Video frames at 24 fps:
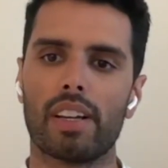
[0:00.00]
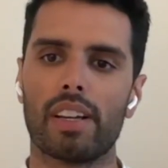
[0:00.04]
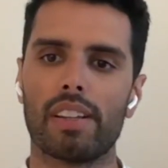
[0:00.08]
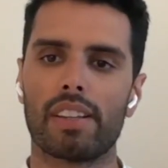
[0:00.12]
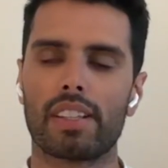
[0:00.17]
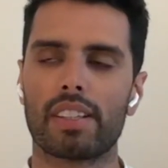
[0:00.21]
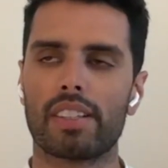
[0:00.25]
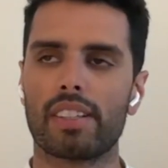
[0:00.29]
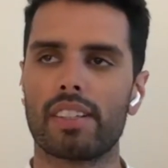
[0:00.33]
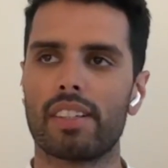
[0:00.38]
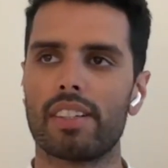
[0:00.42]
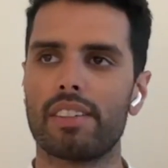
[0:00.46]
I
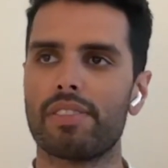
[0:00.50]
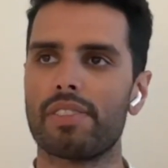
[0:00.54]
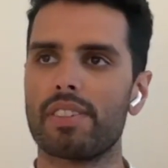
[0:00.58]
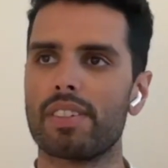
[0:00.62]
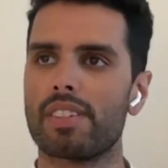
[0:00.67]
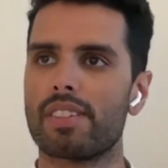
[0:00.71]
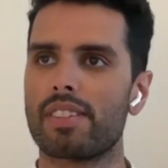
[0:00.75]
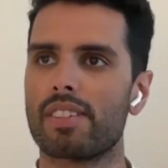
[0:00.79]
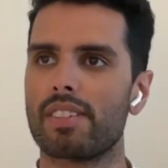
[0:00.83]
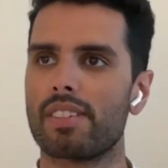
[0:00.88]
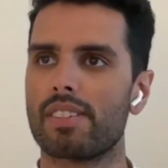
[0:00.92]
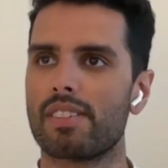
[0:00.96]
think the
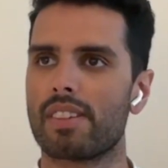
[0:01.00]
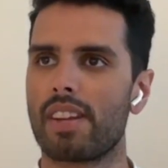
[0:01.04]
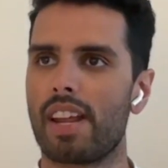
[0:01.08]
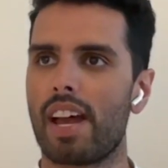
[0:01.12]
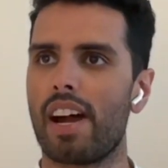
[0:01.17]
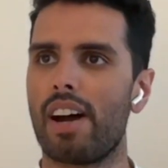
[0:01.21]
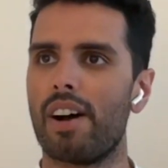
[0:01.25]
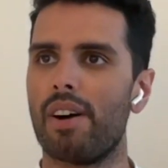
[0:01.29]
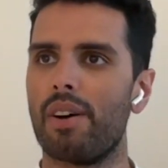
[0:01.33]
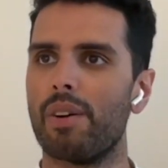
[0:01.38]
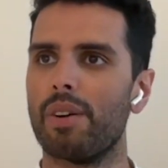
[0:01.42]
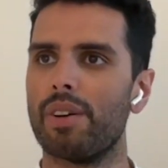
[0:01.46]
difference is
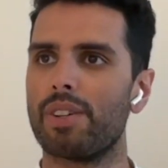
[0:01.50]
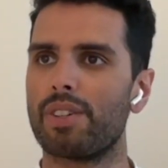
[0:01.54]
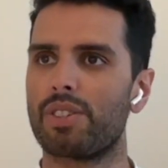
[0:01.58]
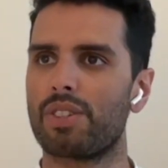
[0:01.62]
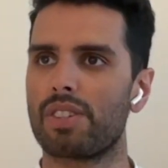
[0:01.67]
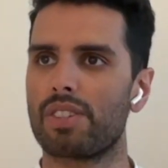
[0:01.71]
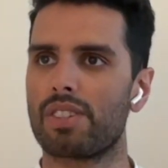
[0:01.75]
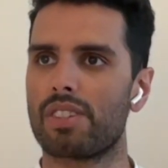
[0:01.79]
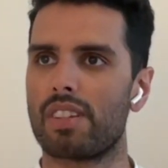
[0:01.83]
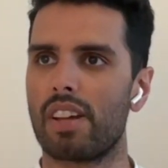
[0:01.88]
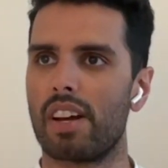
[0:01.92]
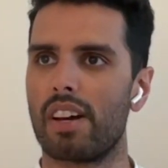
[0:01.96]
now it's
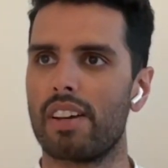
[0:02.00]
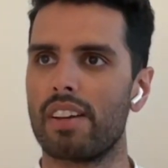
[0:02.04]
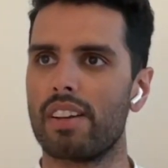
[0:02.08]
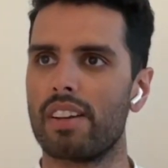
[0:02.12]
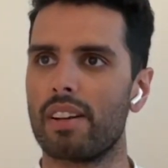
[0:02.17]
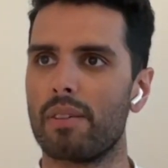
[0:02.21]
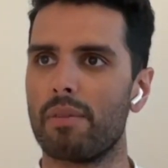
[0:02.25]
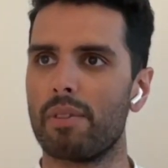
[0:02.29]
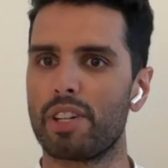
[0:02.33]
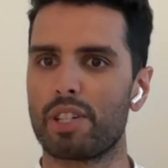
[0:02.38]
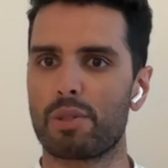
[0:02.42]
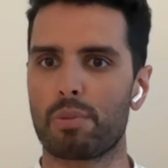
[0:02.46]
just done in
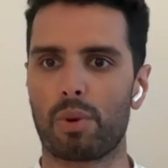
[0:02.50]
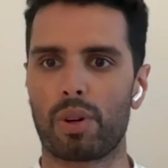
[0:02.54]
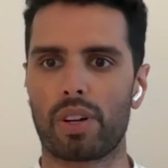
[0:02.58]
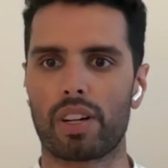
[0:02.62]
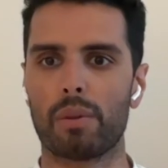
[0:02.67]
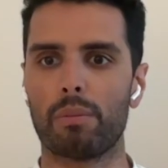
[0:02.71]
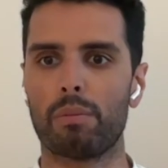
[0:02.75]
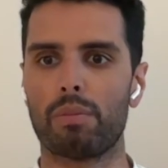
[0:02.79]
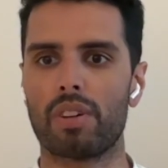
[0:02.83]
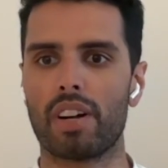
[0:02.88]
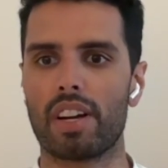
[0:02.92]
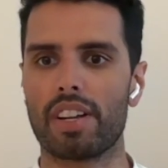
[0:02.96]
a much more
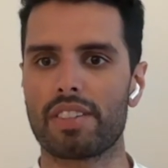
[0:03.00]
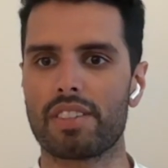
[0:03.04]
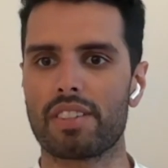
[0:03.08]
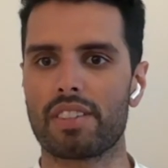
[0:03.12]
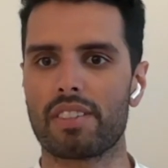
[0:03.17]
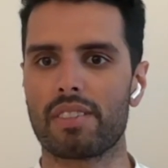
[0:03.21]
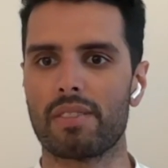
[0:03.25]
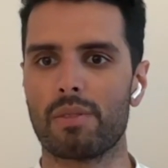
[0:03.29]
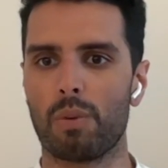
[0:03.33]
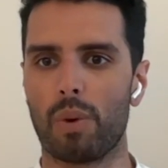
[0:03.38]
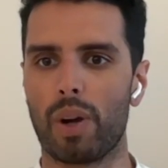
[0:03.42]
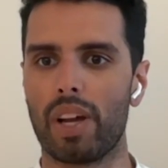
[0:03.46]

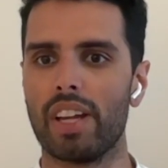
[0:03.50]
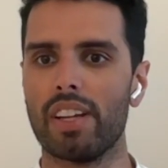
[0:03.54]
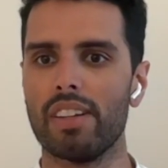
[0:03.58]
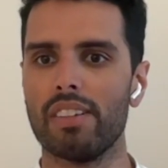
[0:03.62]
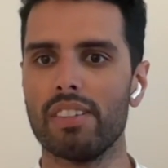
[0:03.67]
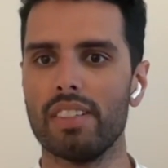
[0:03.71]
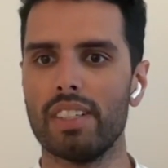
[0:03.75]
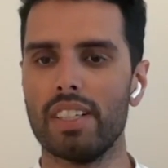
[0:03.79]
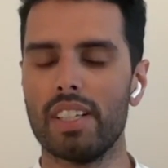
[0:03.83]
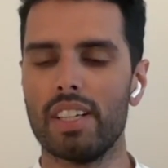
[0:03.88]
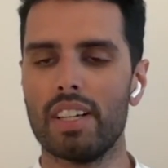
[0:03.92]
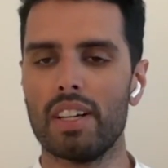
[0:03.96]
compressed way
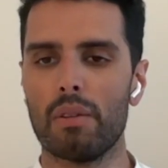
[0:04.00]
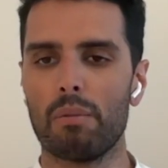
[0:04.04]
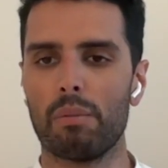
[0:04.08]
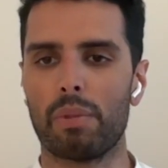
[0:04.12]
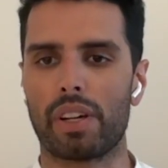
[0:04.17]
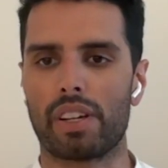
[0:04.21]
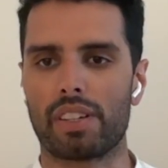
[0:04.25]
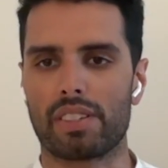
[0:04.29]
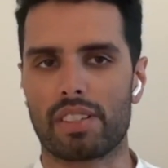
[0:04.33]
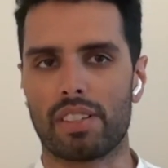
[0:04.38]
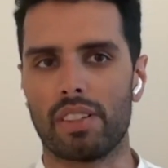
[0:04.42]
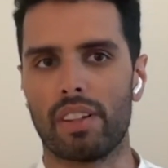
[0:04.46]

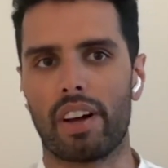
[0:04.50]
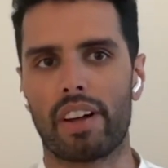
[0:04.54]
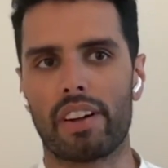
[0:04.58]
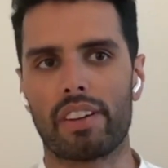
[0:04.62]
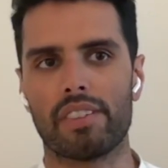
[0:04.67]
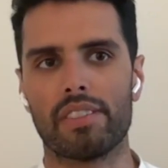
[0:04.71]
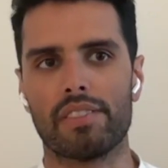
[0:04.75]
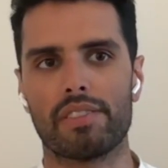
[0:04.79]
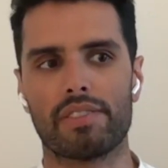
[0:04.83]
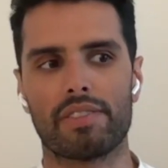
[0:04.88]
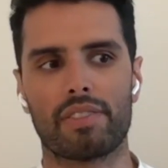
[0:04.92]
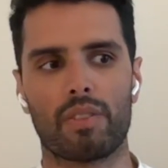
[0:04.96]
because a lot
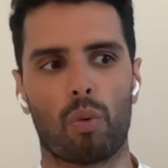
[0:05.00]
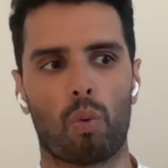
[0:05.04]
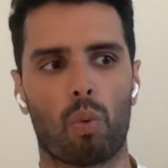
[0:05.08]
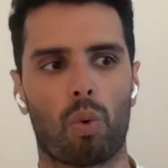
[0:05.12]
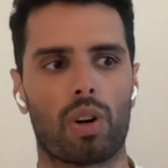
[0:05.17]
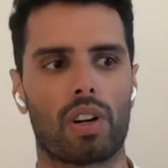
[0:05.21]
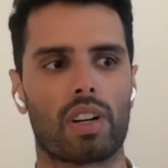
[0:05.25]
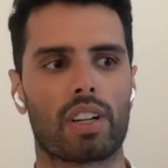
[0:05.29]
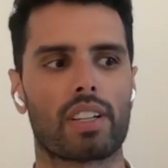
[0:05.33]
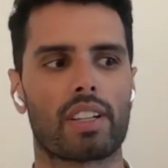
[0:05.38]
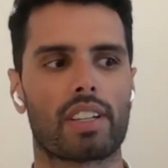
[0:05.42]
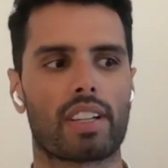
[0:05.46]
of
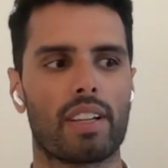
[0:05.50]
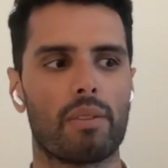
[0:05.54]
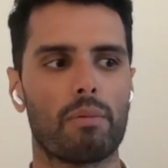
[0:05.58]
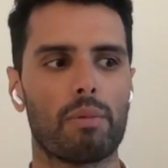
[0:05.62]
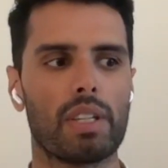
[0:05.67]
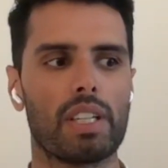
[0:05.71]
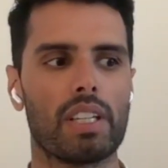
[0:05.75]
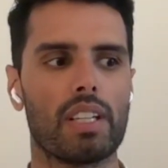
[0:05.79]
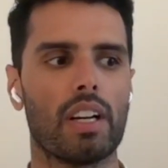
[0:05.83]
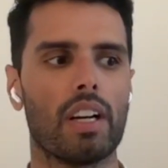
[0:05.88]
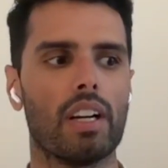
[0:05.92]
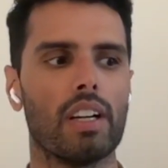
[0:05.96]
work can be
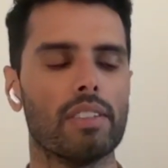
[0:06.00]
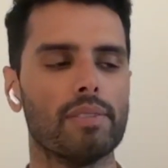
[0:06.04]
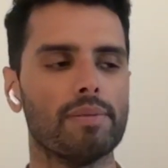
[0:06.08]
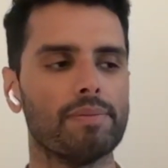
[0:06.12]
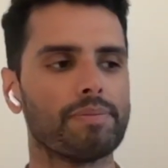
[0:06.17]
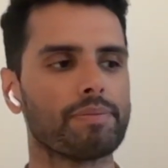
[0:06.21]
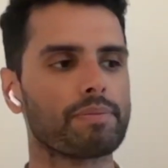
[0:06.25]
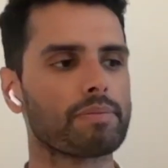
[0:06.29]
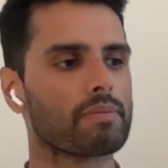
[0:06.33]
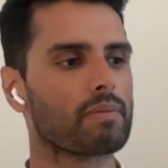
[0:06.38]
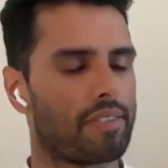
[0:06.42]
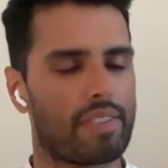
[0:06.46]

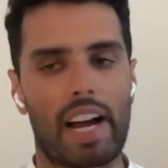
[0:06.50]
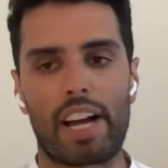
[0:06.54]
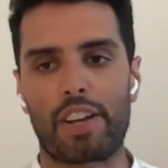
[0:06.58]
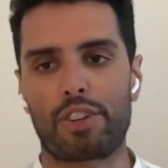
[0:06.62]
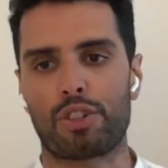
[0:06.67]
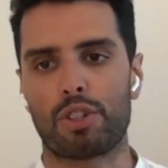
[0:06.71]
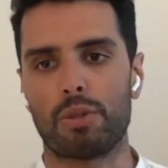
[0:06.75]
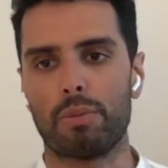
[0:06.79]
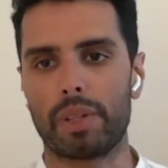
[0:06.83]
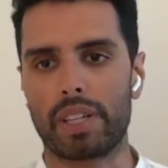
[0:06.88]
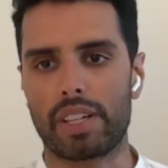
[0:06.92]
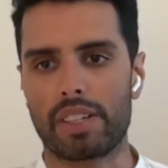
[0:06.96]
done
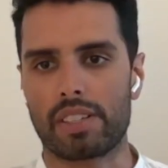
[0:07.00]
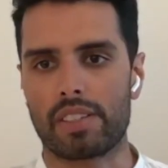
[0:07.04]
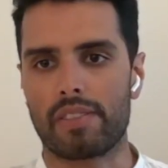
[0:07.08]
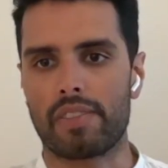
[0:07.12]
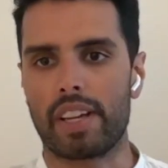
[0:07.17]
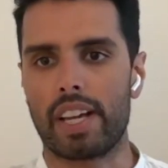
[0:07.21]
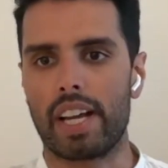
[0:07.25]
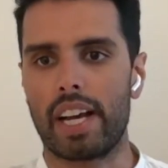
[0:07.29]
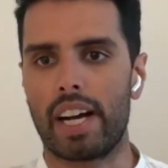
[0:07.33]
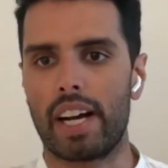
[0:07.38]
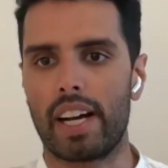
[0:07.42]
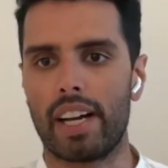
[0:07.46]
faster because of
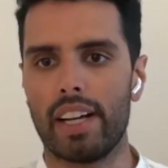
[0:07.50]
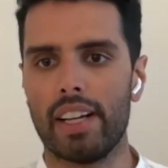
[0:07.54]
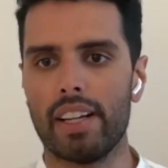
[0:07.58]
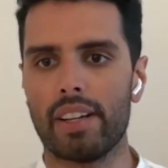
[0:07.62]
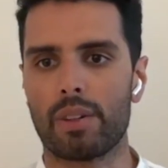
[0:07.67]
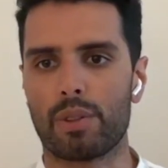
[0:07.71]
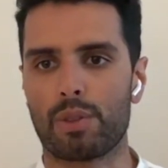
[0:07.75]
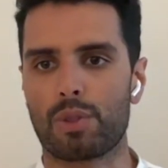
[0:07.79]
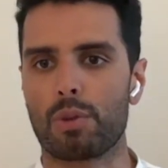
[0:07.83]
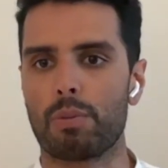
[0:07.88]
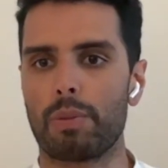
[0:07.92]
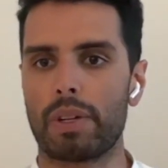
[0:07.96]
AI and
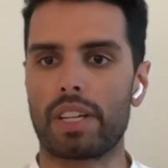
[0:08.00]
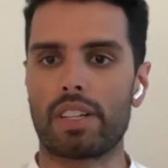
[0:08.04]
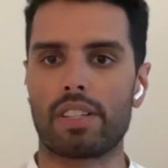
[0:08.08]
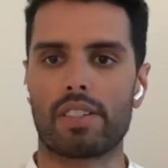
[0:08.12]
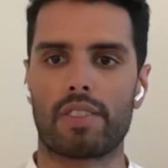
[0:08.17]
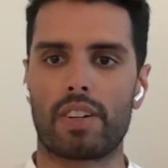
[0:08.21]
also because